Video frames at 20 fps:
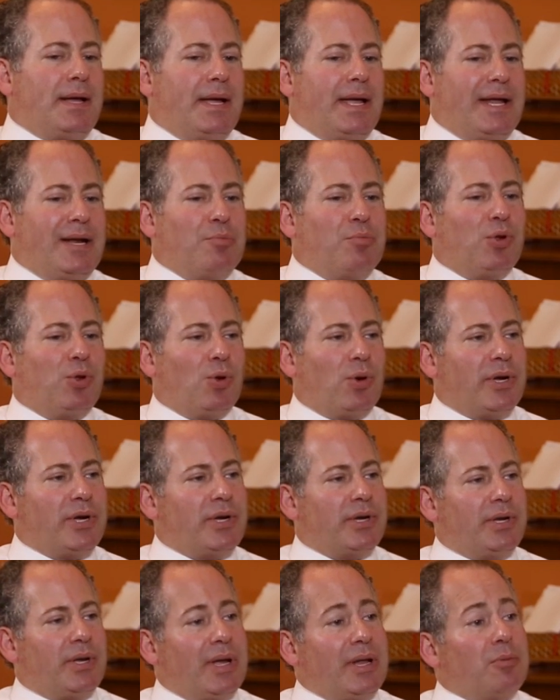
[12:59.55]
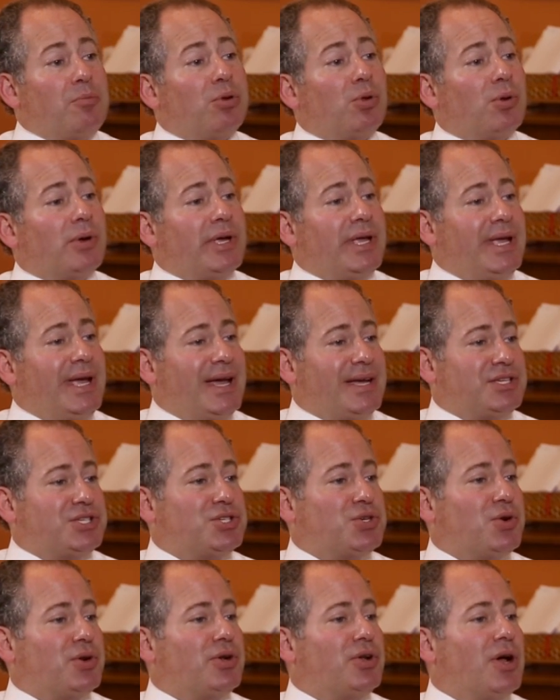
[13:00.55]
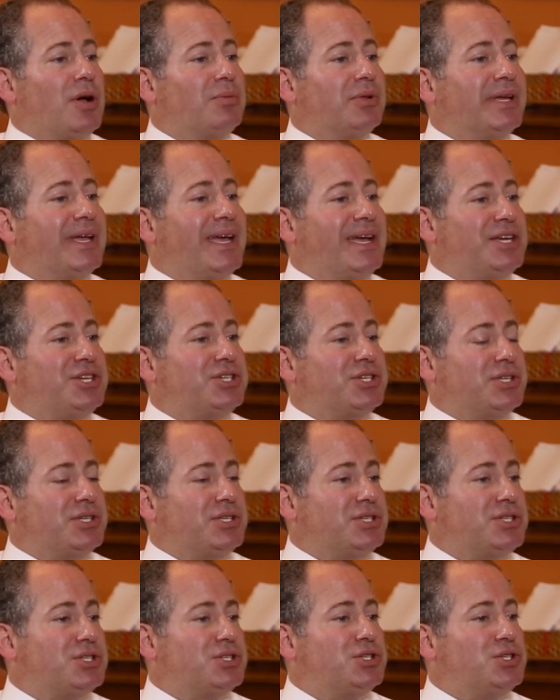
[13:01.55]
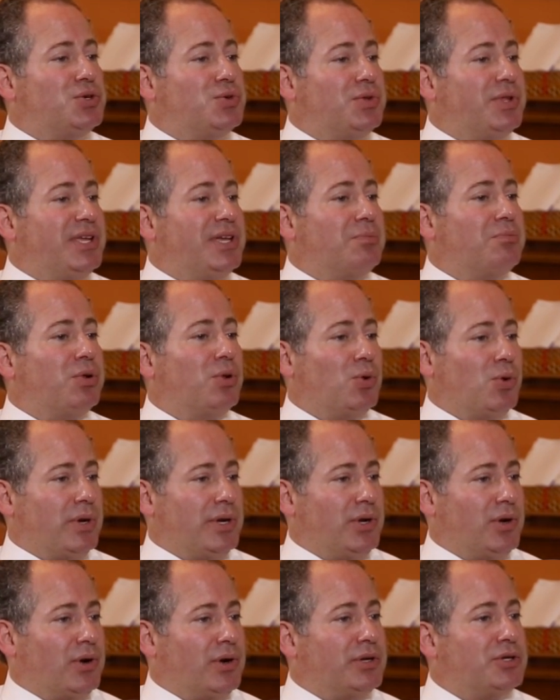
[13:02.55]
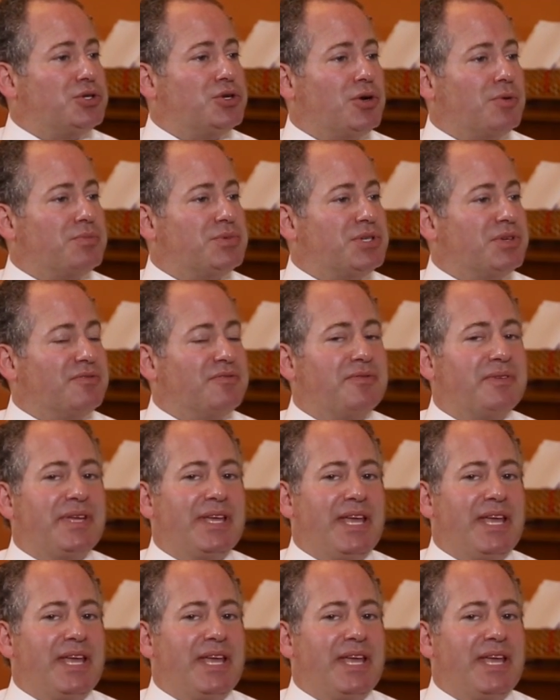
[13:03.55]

an employee has certain obligations to the employer in terms of